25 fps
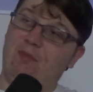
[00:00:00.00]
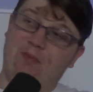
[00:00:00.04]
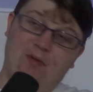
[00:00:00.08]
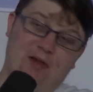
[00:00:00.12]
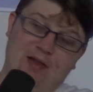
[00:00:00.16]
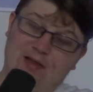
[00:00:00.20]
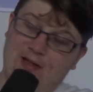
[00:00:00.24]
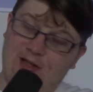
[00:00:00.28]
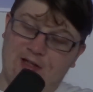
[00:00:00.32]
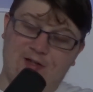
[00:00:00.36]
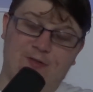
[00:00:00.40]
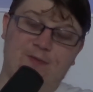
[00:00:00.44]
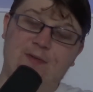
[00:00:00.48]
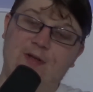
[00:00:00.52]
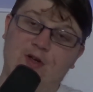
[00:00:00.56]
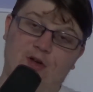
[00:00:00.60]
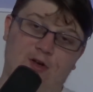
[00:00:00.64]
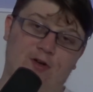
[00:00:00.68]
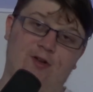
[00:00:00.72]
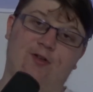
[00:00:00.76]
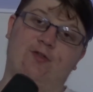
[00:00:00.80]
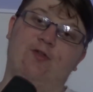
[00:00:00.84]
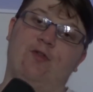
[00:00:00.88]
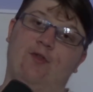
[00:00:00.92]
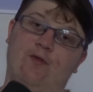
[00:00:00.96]
Let's be
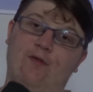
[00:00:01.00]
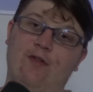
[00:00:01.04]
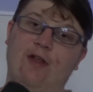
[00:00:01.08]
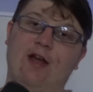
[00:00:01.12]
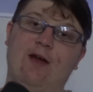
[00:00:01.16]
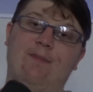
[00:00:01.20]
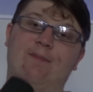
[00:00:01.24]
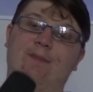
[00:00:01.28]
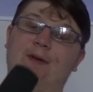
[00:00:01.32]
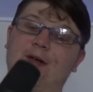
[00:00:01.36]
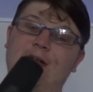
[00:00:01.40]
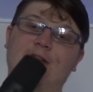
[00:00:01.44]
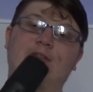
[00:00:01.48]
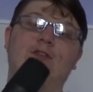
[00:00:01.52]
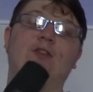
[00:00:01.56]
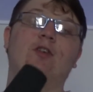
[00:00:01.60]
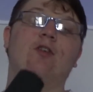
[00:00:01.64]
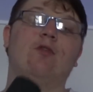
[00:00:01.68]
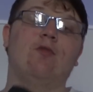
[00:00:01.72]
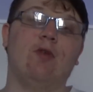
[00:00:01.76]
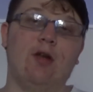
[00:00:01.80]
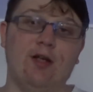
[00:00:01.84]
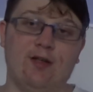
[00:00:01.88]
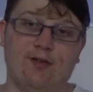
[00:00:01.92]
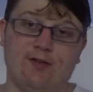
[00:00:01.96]
honest with that, but he's not
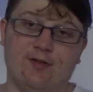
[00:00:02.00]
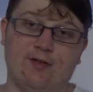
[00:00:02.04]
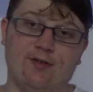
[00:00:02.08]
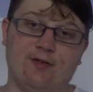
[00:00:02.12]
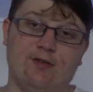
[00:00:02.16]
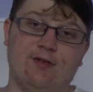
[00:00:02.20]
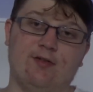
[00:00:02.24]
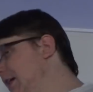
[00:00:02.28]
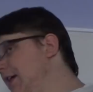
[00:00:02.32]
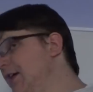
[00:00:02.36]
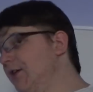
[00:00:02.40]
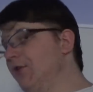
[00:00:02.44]
a racist.